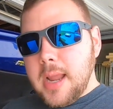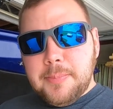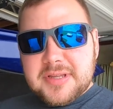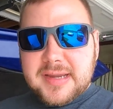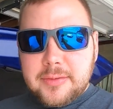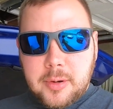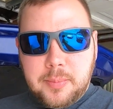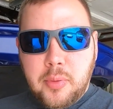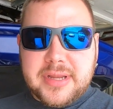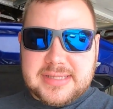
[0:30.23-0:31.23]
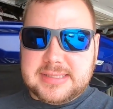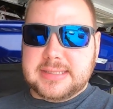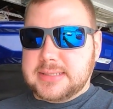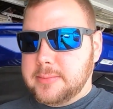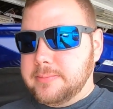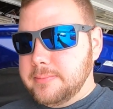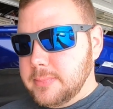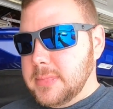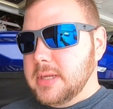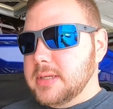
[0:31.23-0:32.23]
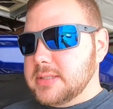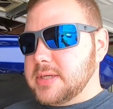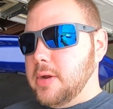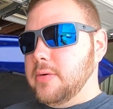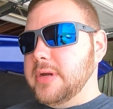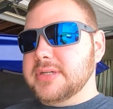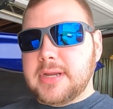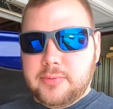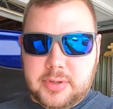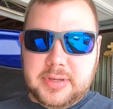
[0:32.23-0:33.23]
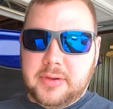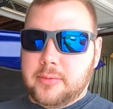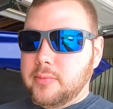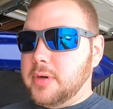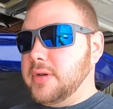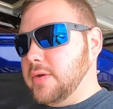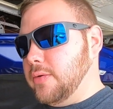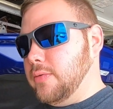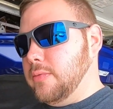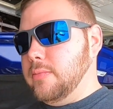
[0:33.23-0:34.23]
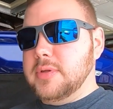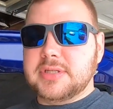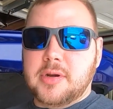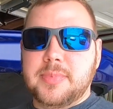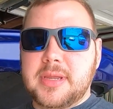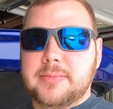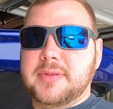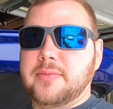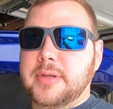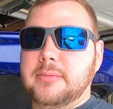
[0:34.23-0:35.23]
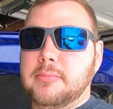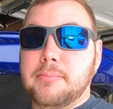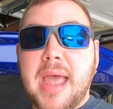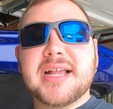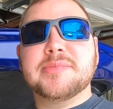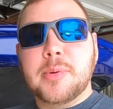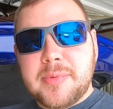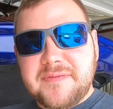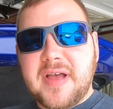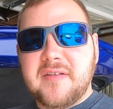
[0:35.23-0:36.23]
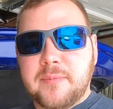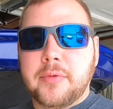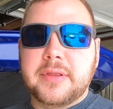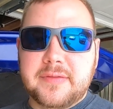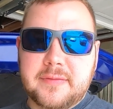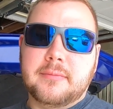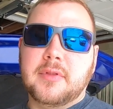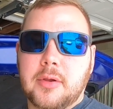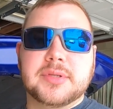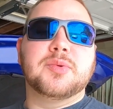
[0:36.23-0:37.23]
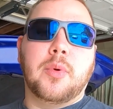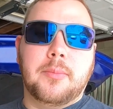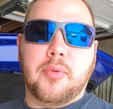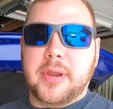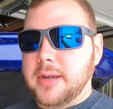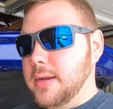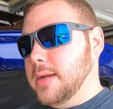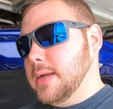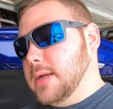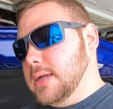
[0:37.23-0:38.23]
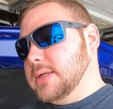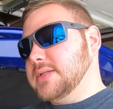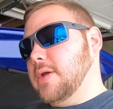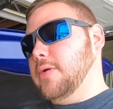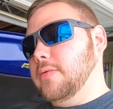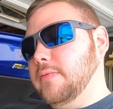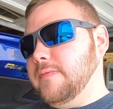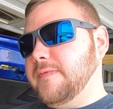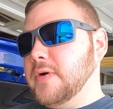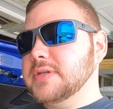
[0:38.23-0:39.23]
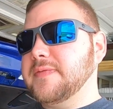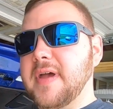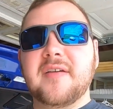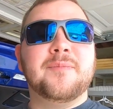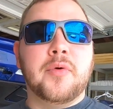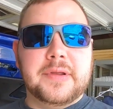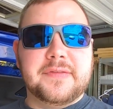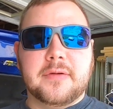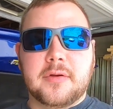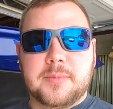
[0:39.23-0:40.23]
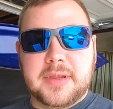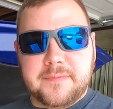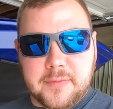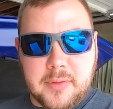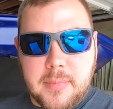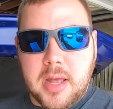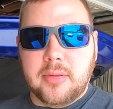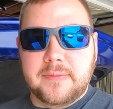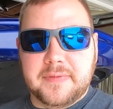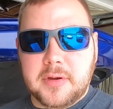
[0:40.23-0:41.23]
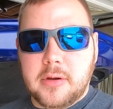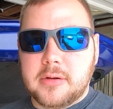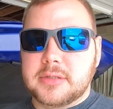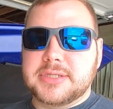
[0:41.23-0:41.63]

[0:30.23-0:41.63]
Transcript: I put together a point system. So here's how we're going to do it. It's going to be between maximum of 5 points, lowest 1 point. So first 5 points are going to be for the model of the car.